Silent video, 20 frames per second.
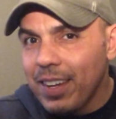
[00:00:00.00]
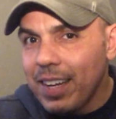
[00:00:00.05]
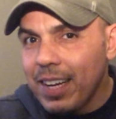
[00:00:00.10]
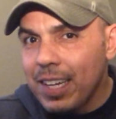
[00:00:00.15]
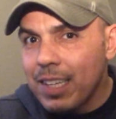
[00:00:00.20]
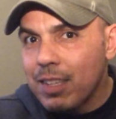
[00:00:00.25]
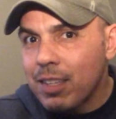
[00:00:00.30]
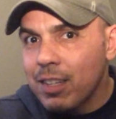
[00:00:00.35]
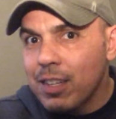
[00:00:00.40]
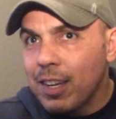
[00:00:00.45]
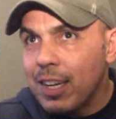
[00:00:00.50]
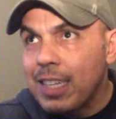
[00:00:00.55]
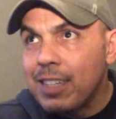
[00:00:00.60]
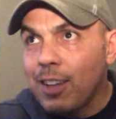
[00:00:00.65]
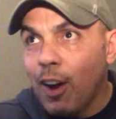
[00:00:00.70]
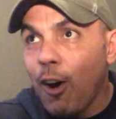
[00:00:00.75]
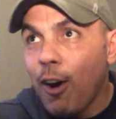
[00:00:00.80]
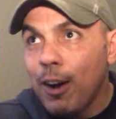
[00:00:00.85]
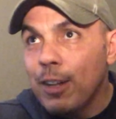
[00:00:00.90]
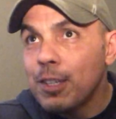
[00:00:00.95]
It's
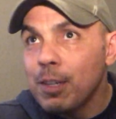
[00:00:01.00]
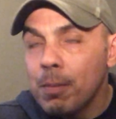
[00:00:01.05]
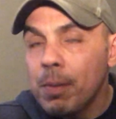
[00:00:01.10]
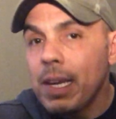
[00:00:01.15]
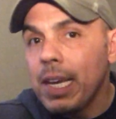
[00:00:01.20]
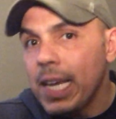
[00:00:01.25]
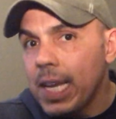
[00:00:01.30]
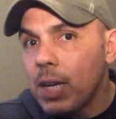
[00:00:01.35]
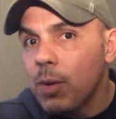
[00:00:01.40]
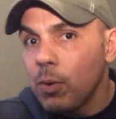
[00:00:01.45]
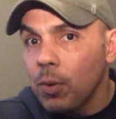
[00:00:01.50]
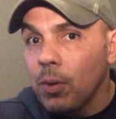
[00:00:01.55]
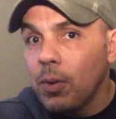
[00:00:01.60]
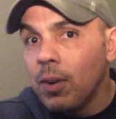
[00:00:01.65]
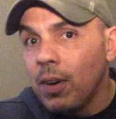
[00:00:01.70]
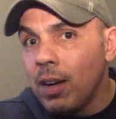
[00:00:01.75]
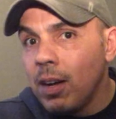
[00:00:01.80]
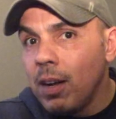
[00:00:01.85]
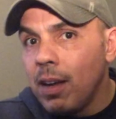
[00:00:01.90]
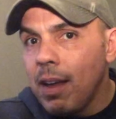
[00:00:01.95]
hard to be equal
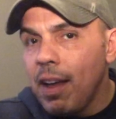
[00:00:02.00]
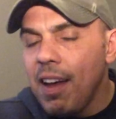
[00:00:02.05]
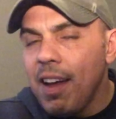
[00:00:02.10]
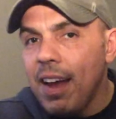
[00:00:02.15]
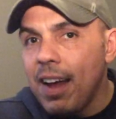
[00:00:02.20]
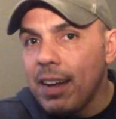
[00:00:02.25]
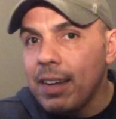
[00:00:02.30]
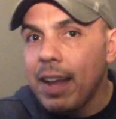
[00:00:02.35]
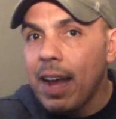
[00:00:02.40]
and